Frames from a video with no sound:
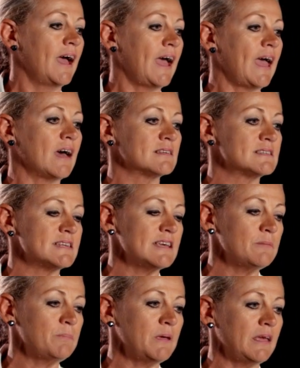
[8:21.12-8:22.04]
Our
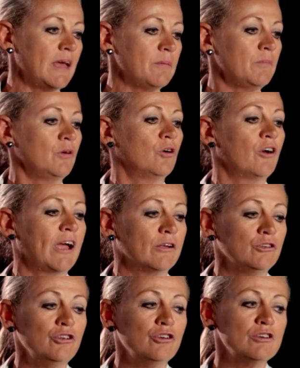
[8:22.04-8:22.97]
TPM, or our
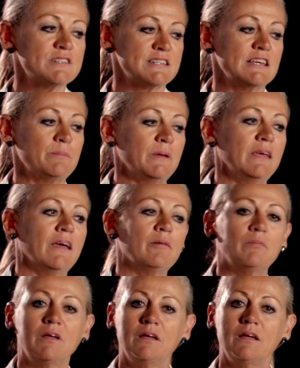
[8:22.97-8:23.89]
new
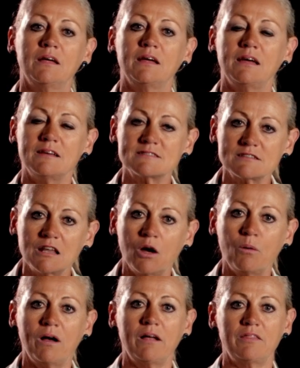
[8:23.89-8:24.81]
TPM, is
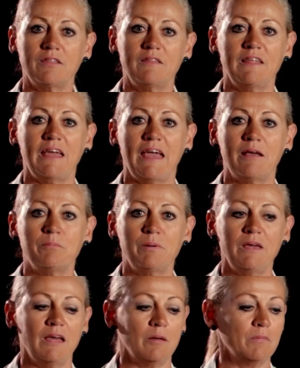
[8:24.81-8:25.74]
lower than the
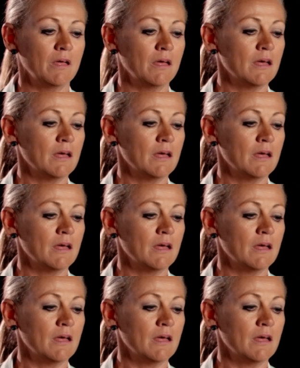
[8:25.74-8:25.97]
MPM,